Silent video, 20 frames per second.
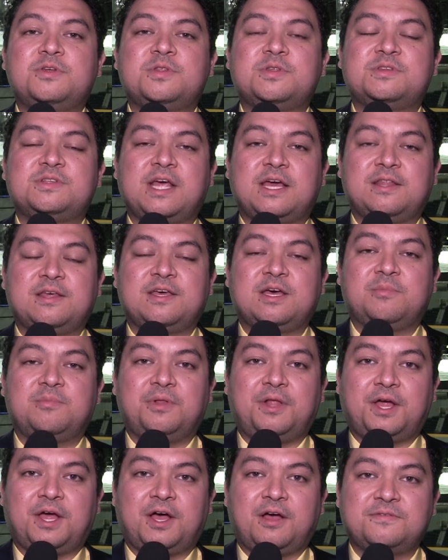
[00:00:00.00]
to the Stanley Cup
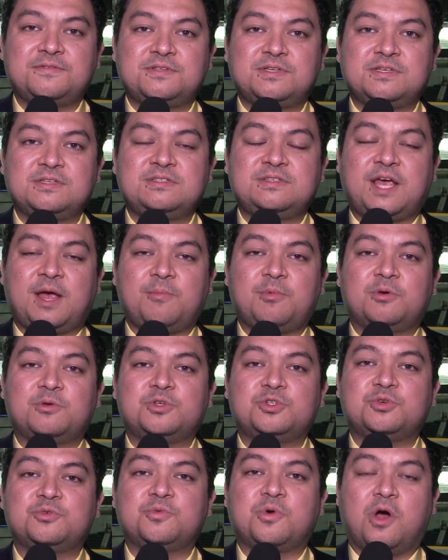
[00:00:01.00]
playoffs, Samuel
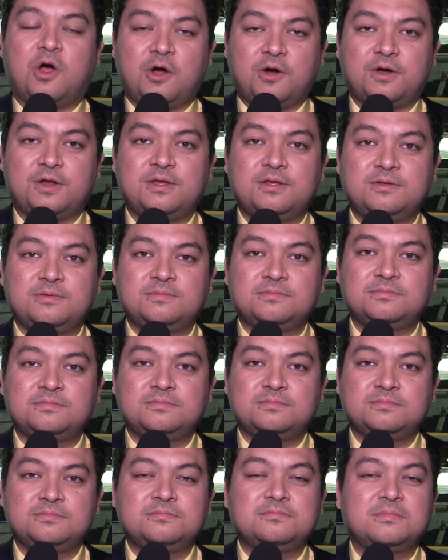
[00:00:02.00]
Girard.
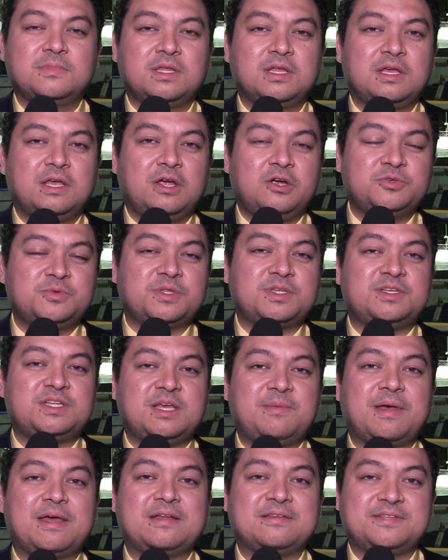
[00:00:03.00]
Here's what the
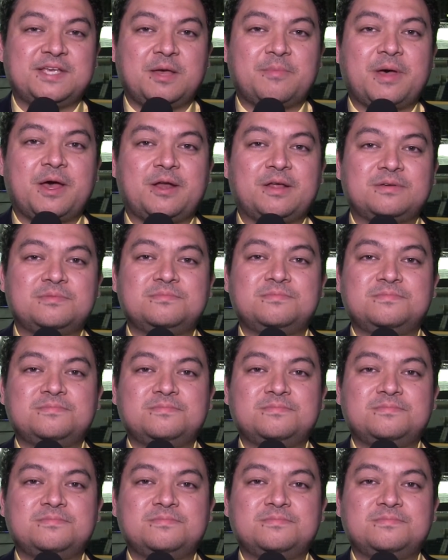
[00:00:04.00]
team had to say about it.